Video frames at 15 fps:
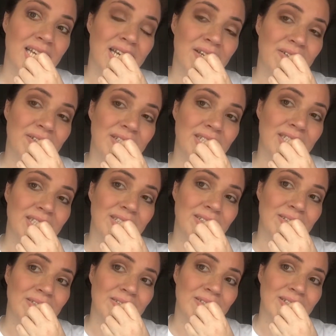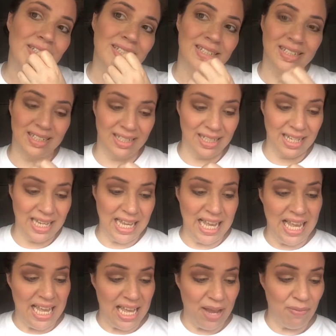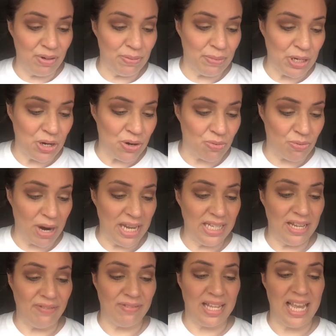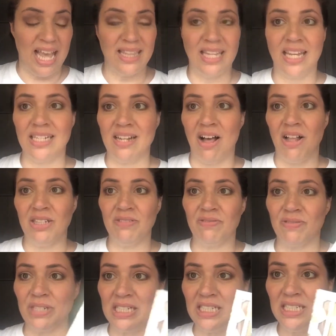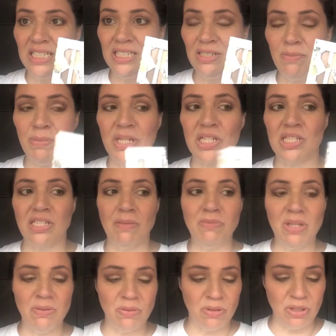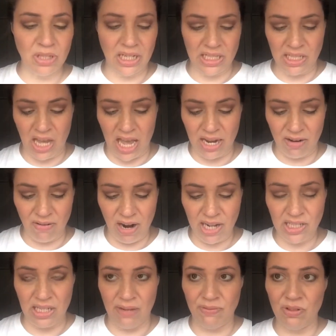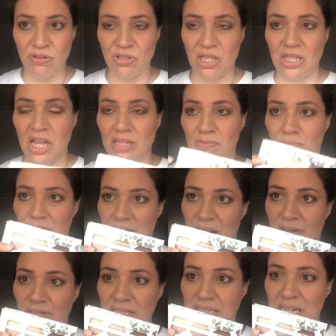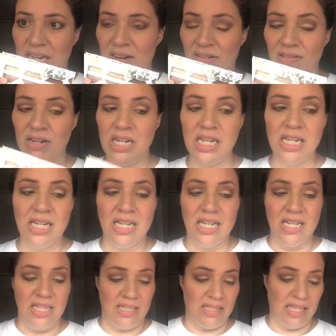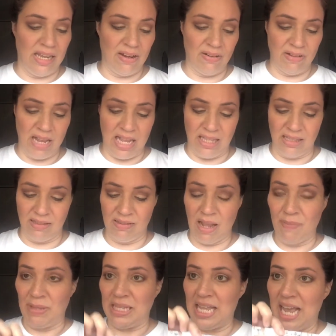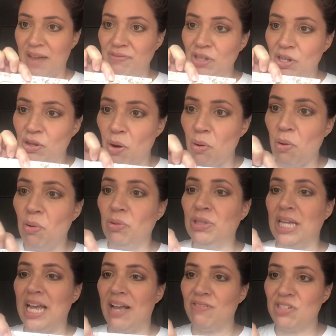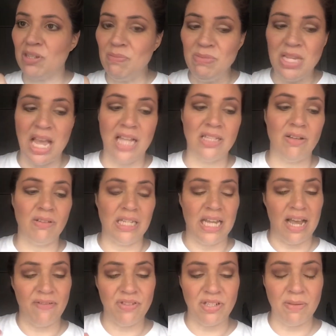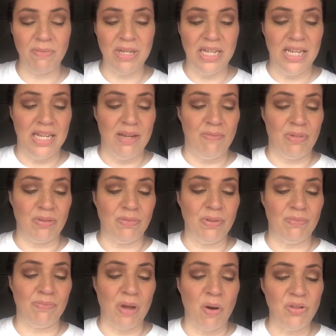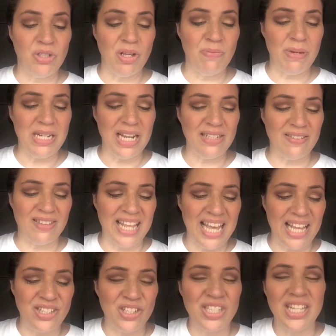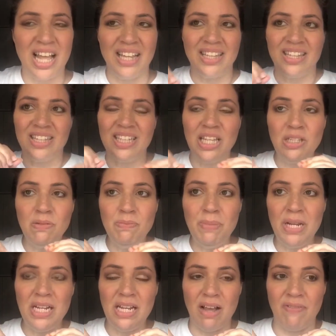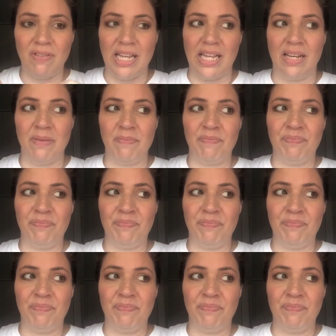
I really do. It would have been great if they had like an olive green in here because sometimes when you look at tiger eyes, even though there's a lot of brown in there, there and I mean they have the gold, they have some yellow, they have some, but it would also have been nice if they had just a little bit of like,